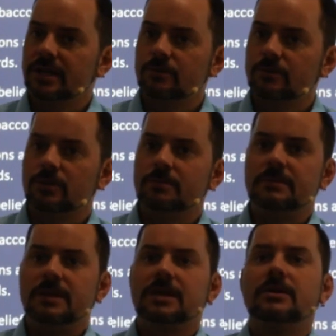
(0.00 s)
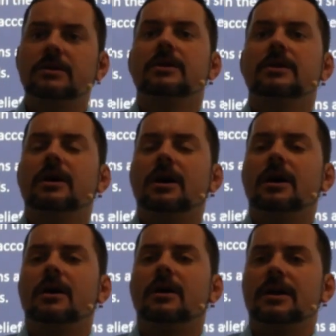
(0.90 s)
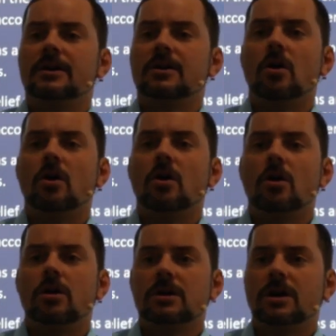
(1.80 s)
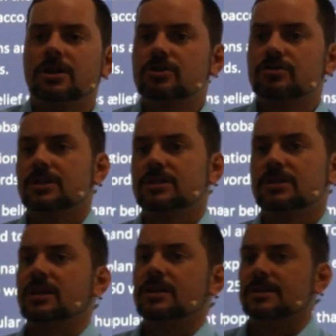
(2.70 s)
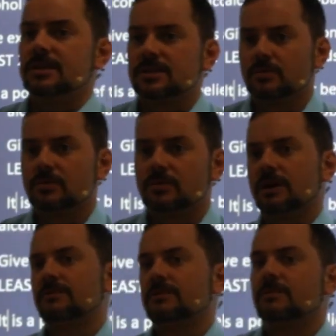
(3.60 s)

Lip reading: would mean in all countries, Kisi. So careful with